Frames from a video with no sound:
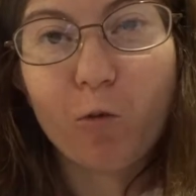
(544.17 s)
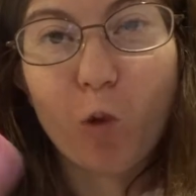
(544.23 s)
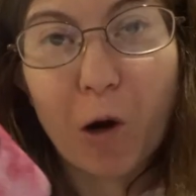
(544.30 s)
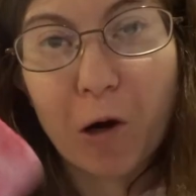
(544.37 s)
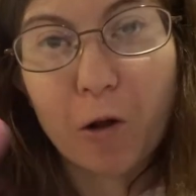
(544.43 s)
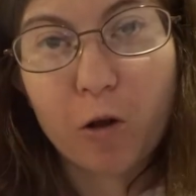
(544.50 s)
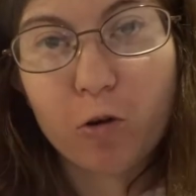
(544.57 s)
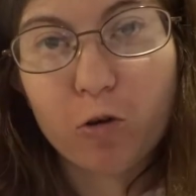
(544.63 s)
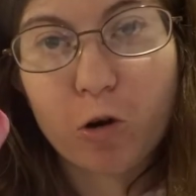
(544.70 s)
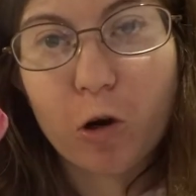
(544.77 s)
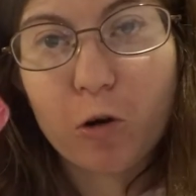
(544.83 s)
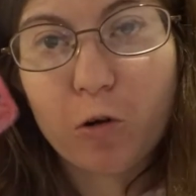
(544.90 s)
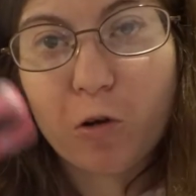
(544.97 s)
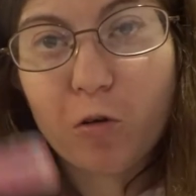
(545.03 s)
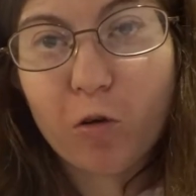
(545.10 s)
wireless
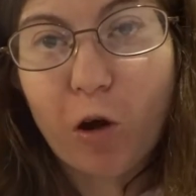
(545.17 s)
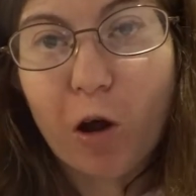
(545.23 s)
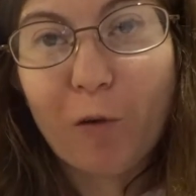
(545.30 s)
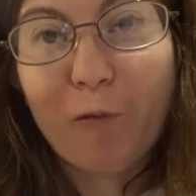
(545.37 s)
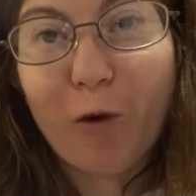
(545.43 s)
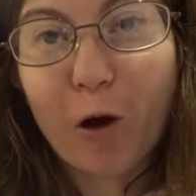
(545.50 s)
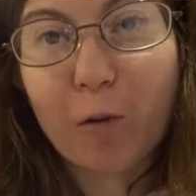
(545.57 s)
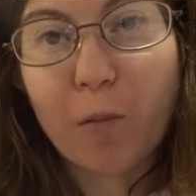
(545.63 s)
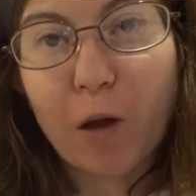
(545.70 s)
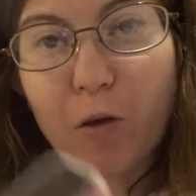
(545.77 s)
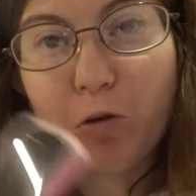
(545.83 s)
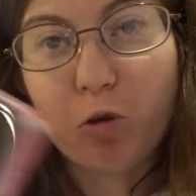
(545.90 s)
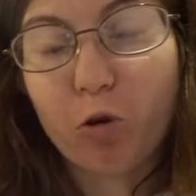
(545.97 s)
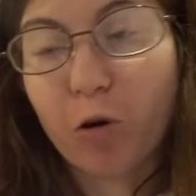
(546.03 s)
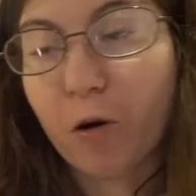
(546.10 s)
charging, so I want to make
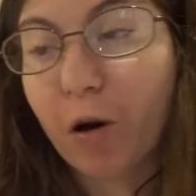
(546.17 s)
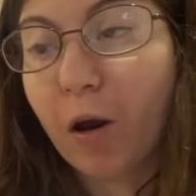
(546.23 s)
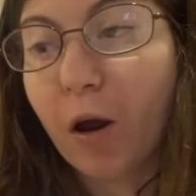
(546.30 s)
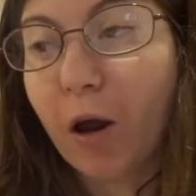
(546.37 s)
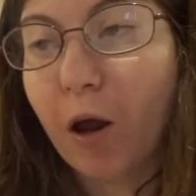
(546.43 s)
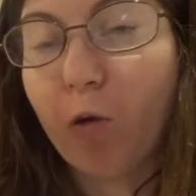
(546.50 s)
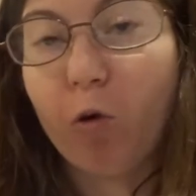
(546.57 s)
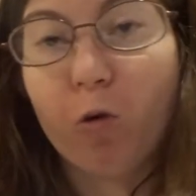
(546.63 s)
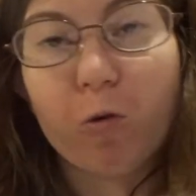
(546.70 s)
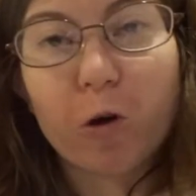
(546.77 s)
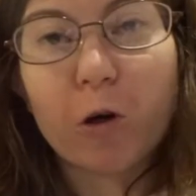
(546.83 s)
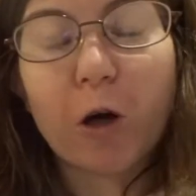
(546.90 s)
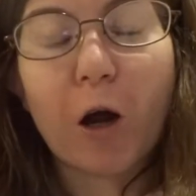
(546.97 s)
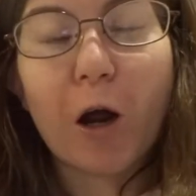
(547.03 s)
sure it will work.